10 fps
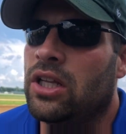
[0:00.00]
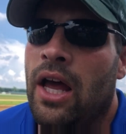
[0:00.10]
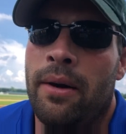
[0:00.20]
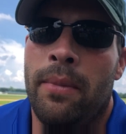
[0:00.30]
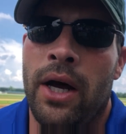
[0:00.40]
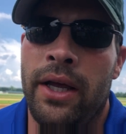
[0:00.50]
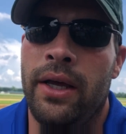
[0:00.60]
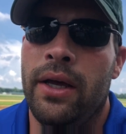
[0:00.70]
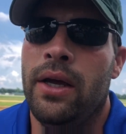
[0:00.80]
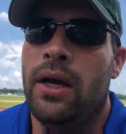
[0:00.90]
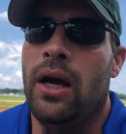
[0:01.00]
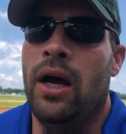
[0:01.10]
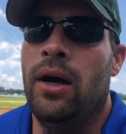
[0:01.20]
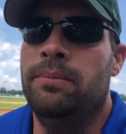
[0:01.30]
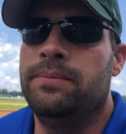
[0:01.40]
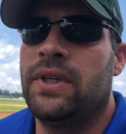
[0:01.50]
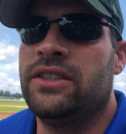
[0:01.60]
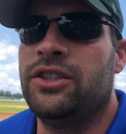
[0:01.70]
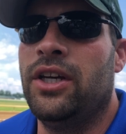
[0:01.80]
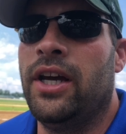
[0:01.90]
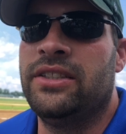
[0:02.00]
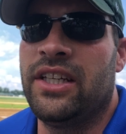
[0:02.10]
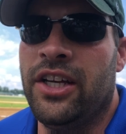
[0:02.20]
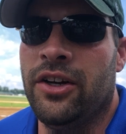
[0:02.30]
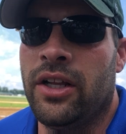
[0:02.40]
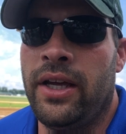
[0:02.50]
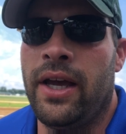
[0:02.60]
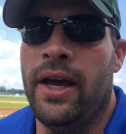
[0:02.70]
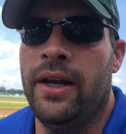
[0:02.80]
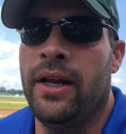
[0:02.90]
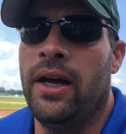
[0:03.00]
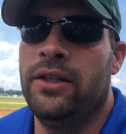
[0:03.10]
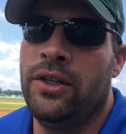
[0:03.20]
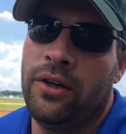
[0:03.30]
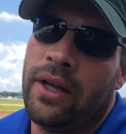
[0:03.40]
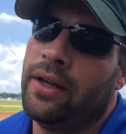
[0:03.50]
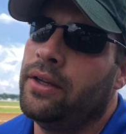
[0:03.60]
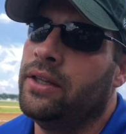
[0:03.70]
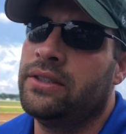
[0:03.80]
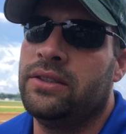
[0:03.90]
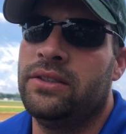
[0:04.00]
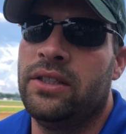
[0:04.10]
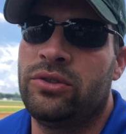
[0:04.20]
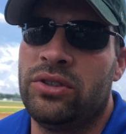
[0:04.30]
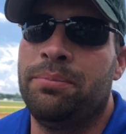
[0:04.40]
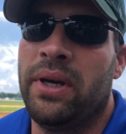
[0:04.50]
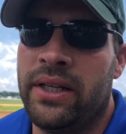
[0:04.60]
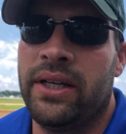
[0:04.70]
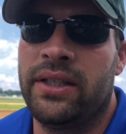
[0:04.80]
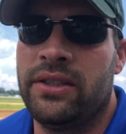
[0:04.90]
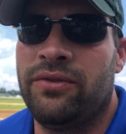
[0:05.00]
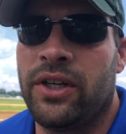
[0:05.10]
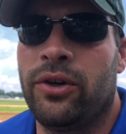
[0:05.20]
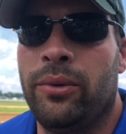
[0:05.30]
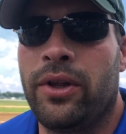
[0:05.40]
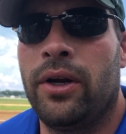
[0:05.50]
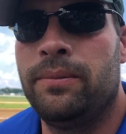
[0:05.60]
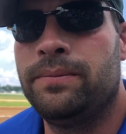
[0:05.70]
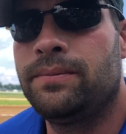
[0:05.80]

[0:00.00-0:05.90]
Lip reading: a lot of money as a yearling. And, you know, this was big to get this victory with her.